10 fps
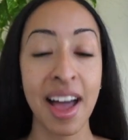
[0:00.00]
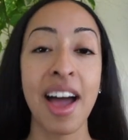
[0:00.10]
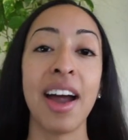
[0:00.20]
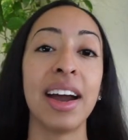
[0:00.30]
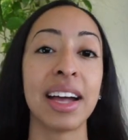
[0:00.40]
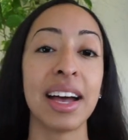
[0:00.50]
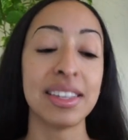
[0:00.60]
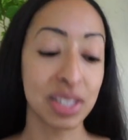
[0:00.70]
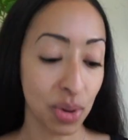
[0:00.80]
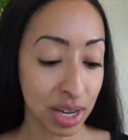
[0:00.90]
Alright
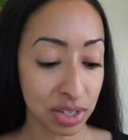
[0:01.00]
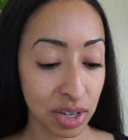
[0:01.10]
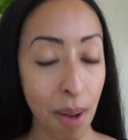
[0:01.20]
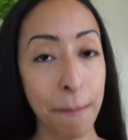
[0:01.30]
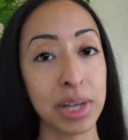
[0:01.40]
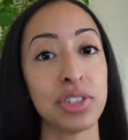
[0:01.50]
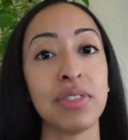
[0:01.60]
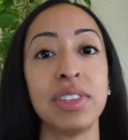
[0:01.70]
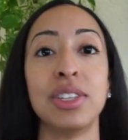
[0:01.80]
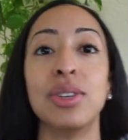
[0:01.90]
guys, so I took a bunch
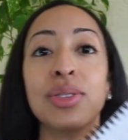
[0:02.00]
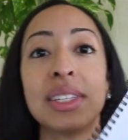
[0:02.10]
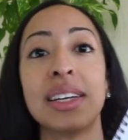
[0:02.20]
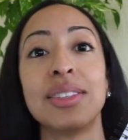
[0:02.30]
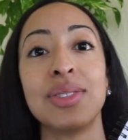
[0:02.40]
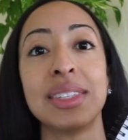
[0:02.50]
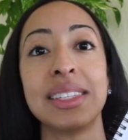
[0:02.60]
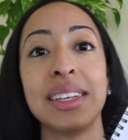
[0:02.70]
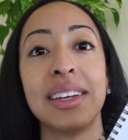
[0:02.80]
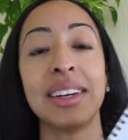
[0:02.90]
of notes, as you can
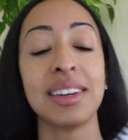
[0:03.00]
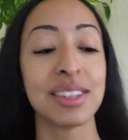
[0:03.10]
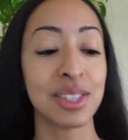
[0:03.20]
see here,